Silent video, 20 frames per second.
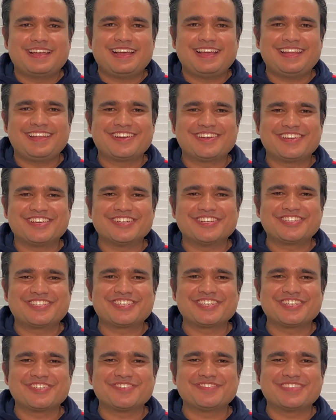Hello
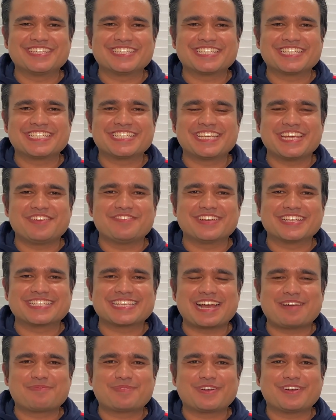YouTube, this is Shiva
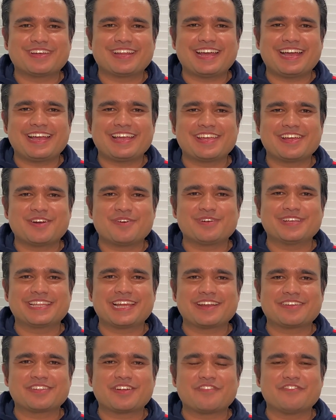Sapkota here with
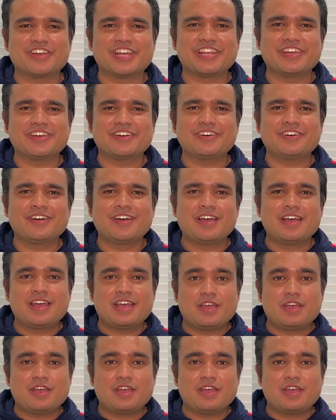another video.